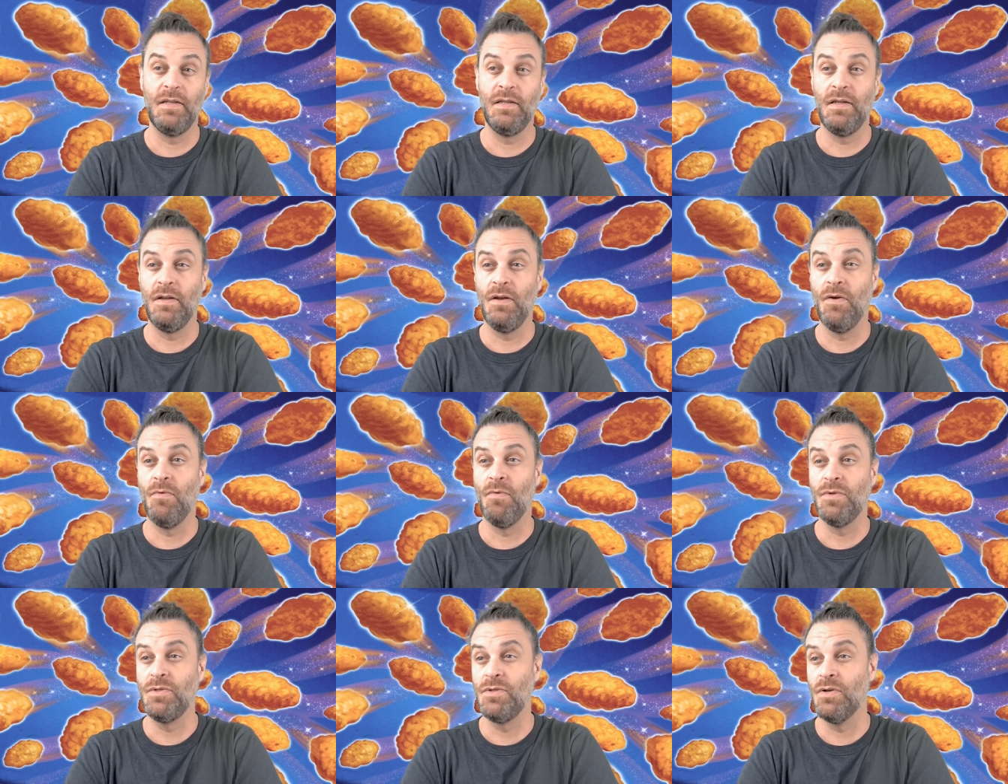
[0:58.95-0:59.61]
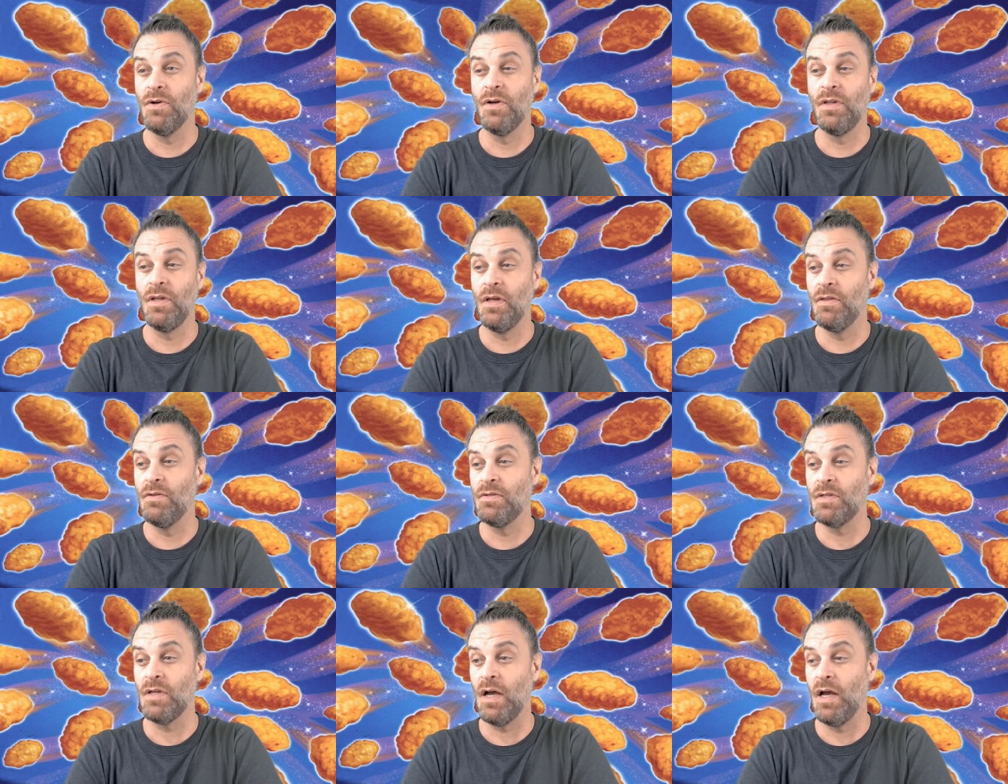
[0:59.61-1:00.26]
You know, once you're on the
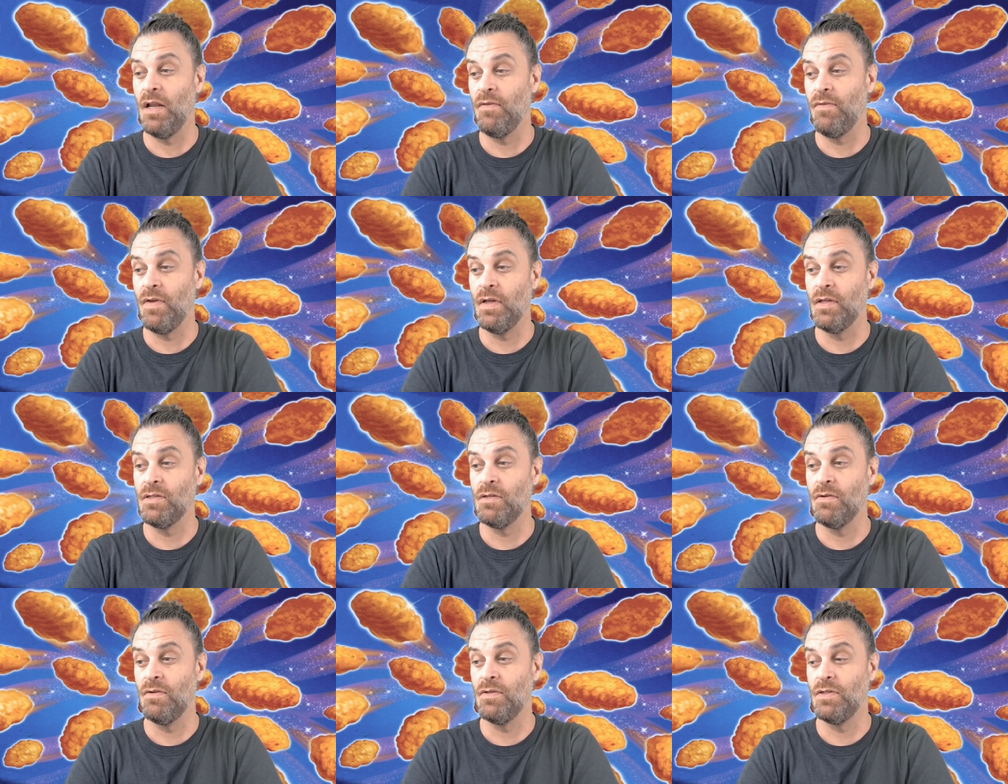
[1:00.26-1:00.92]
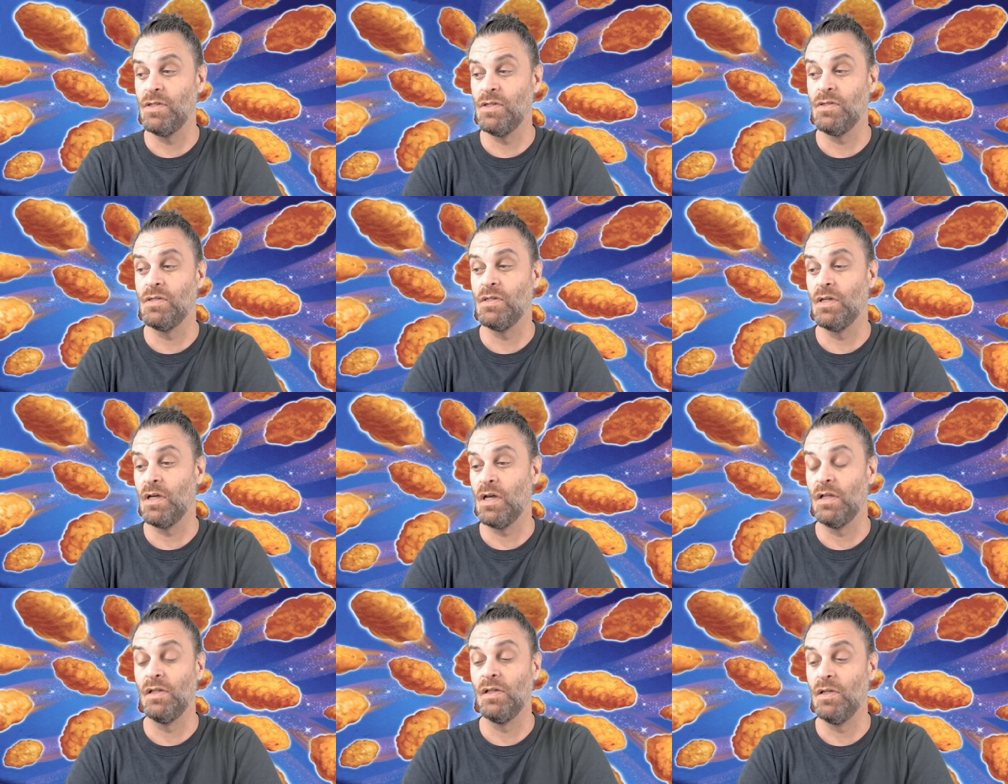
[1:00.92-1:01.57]
other side of it, so it's just
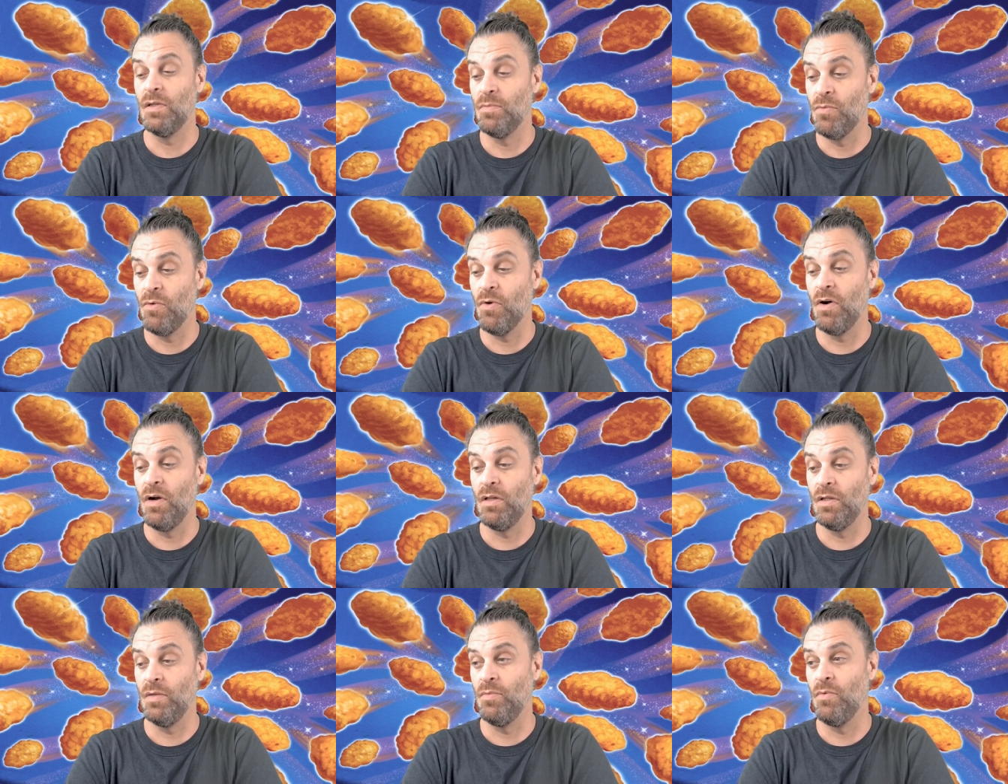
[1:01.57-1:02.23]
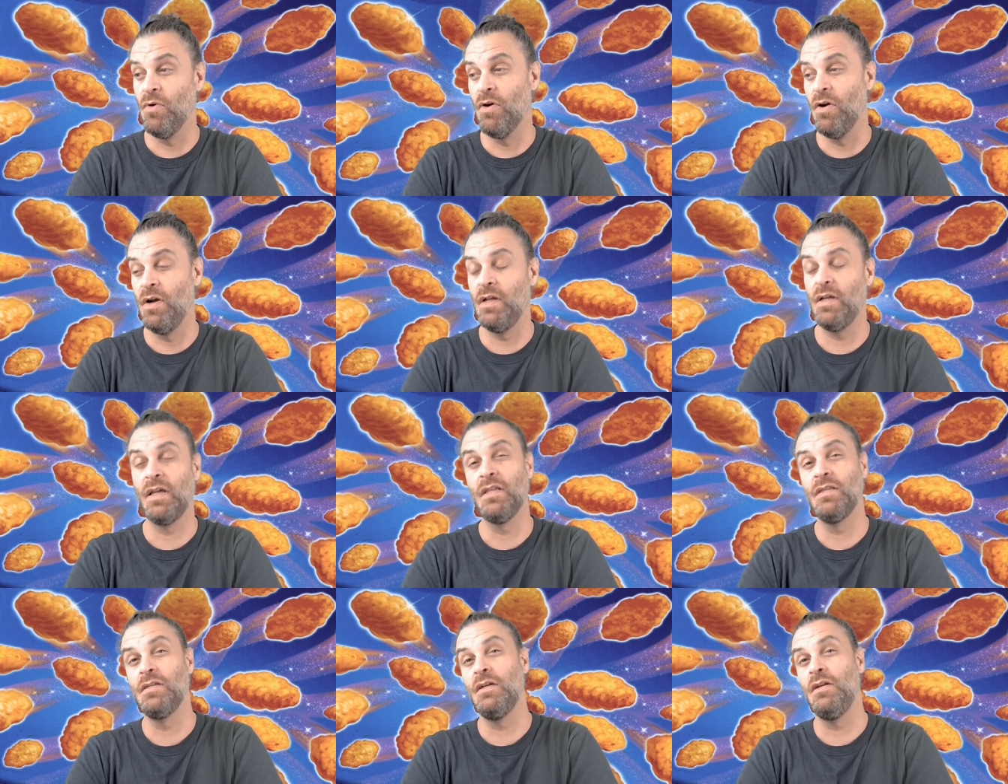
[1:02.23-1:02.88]
like a little more and a little more, and it
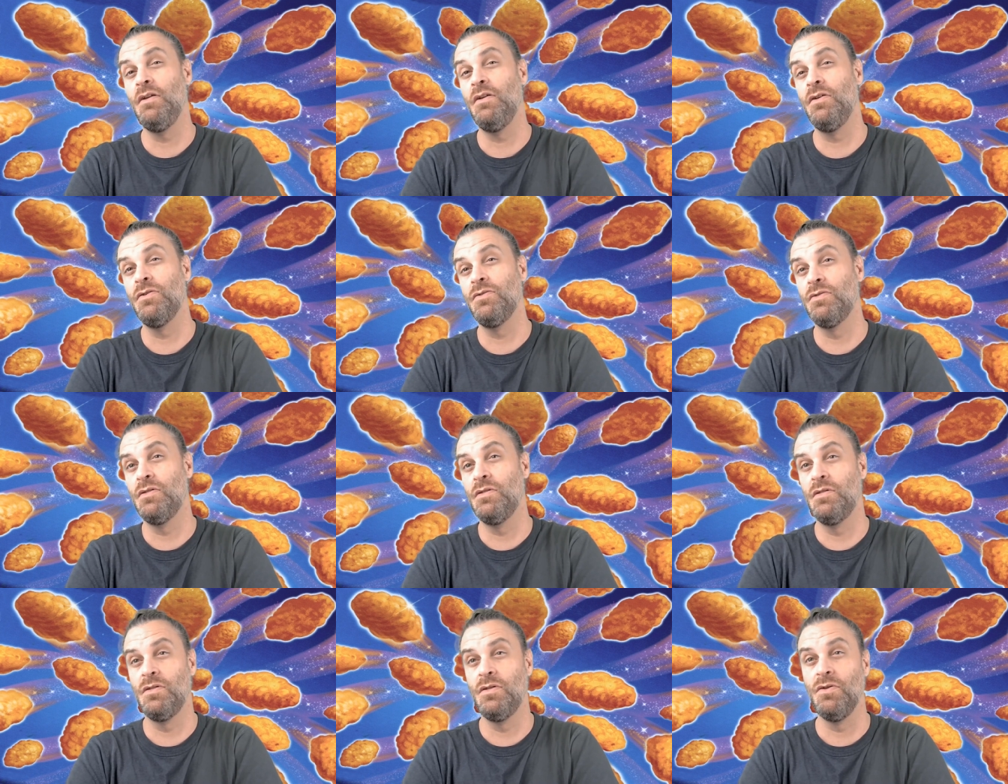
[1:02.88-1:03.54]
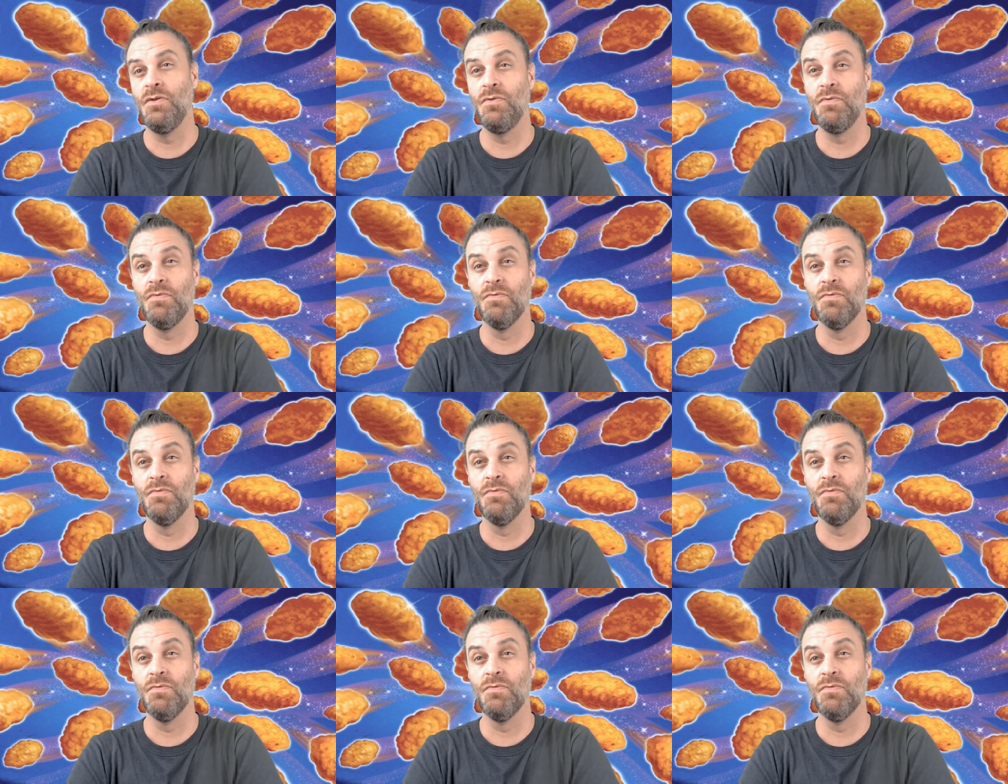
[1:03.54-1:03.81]
continues to